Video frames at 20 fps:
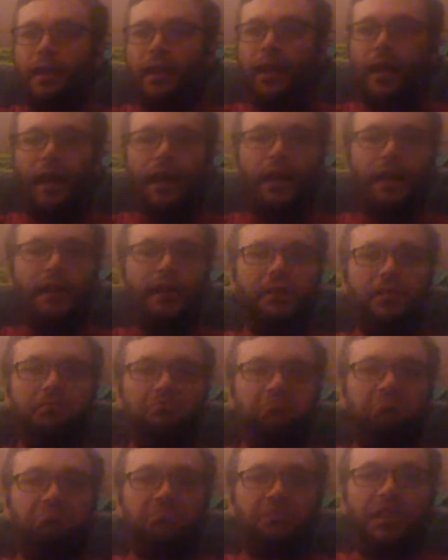I
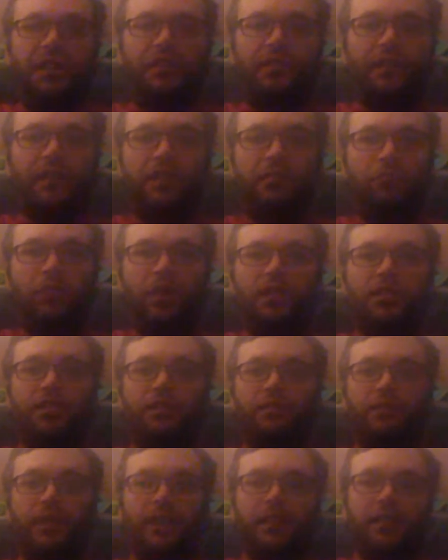didn't think much
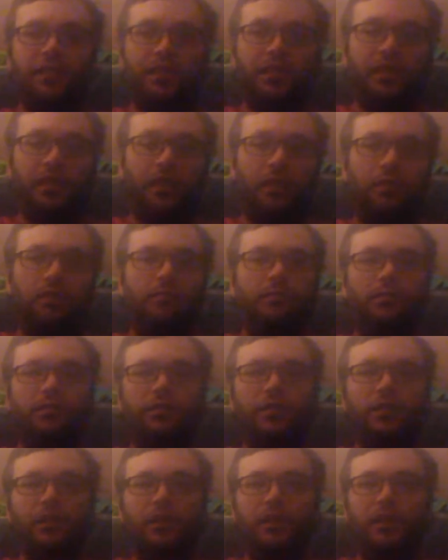of it.
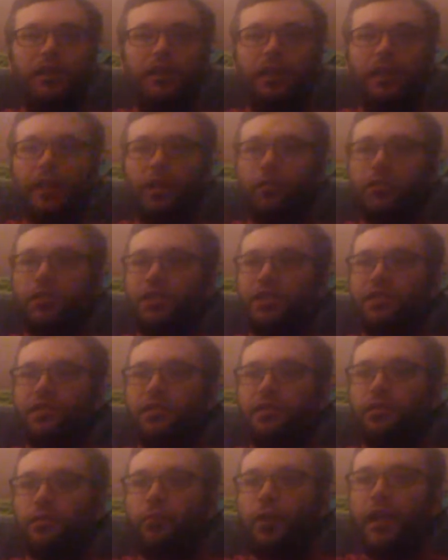It was
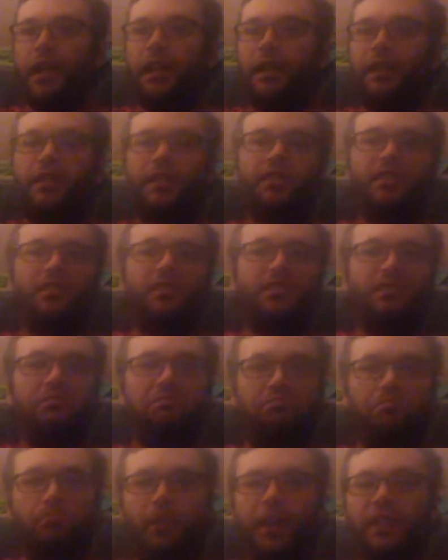just a way to just
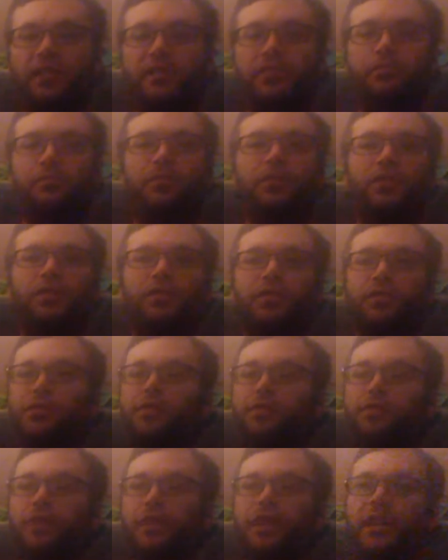make some new
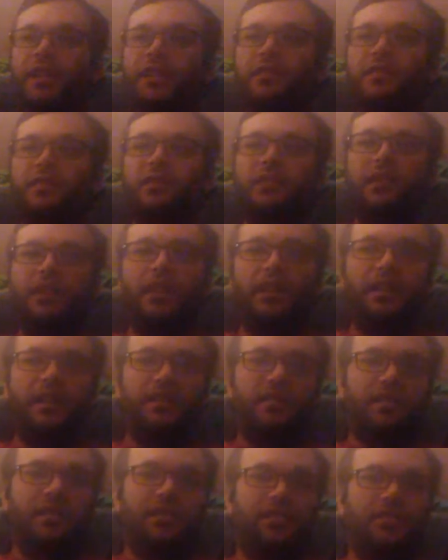friends,
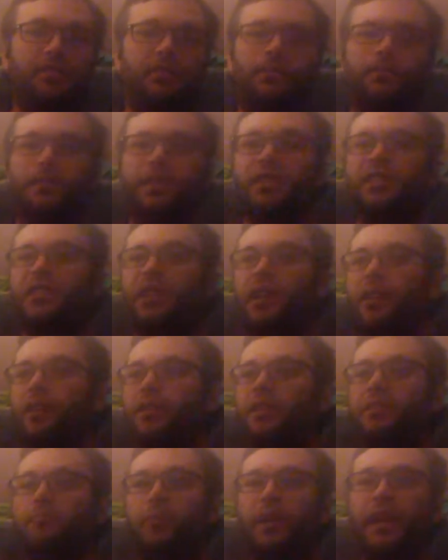see some friends I
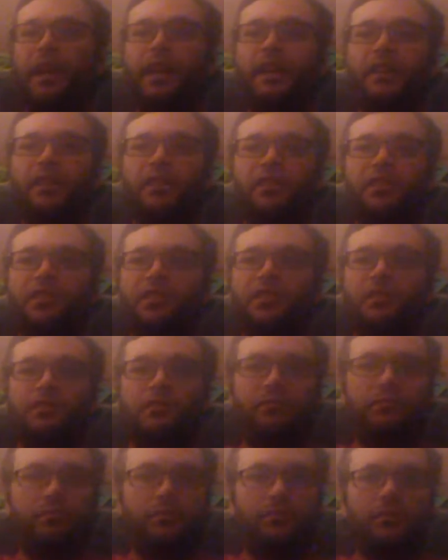already made, and just
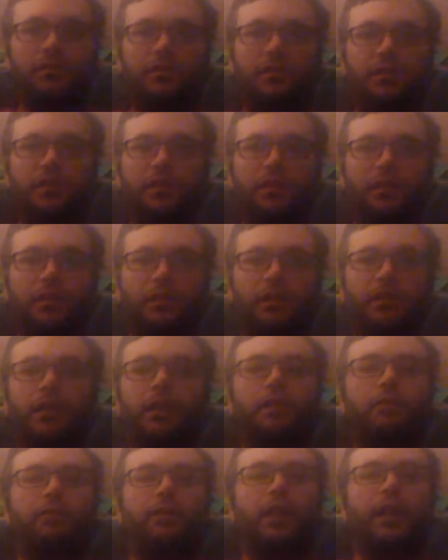
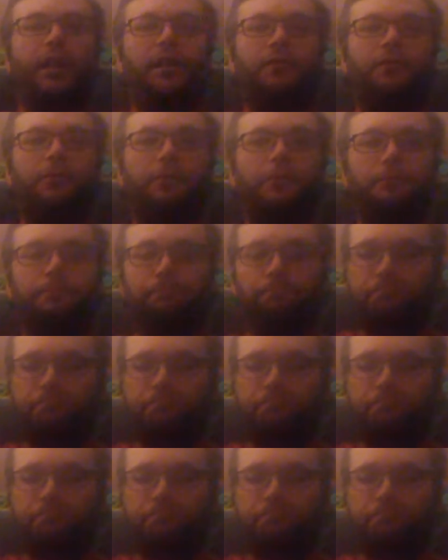live life.